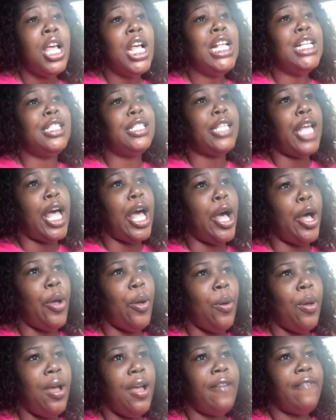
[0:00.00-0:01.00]

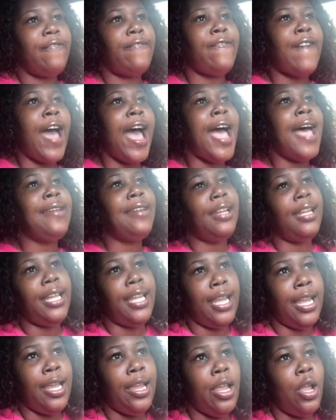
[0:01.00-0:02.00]
So
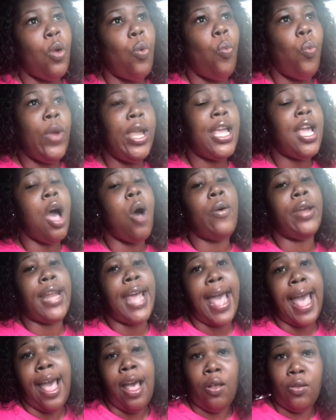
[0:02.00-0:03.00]
finally, we go in the
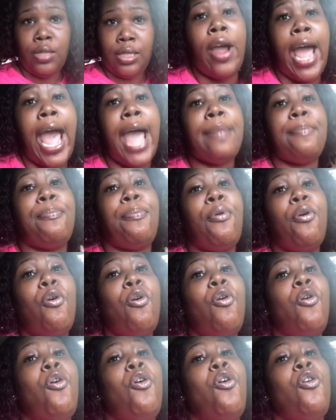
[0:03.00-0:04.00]
house. I
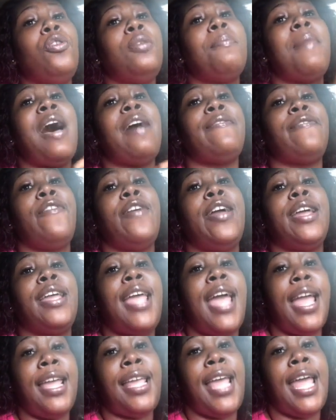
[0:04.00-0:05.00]
pulled my friend
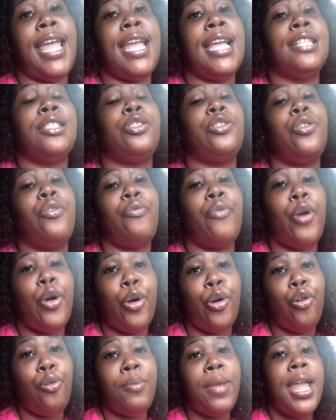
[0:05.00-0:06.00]
KK into the
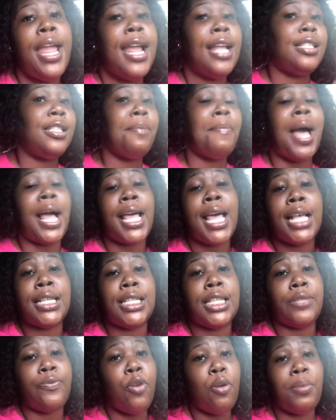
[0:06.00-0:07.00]
room, into my
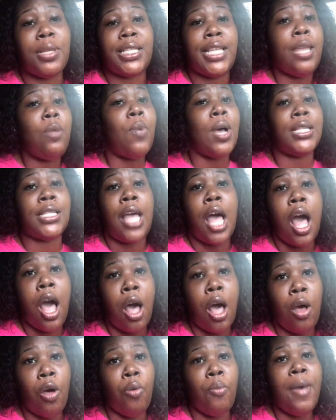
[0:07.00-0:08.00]
cousin's room, because he wasn't
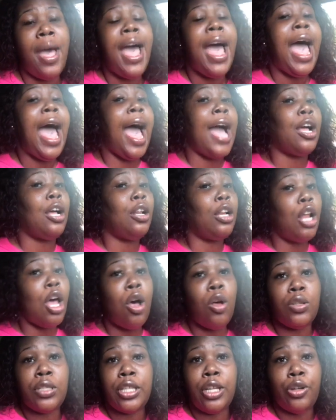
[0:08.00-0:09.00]
home. I
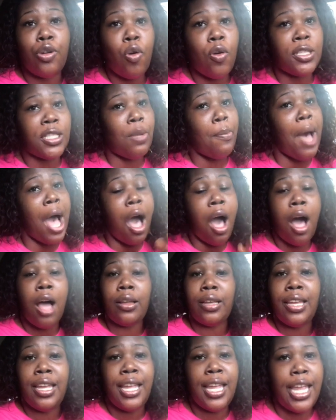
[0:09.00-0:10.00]
closed the door so my
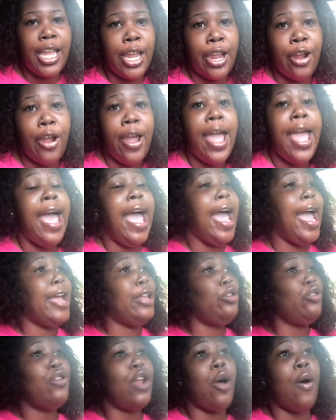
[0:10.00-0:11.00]
aunt couldn't hear.
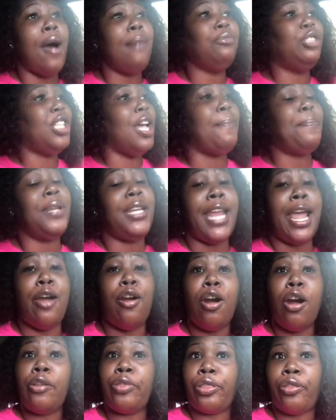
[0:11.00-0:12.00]
And, I'm jumping down
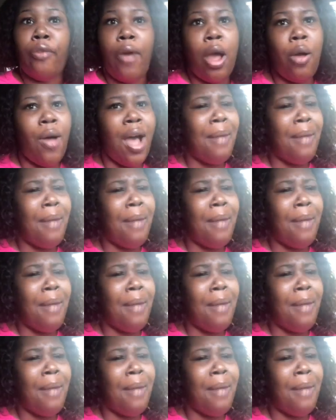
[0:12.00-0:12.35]
her throat.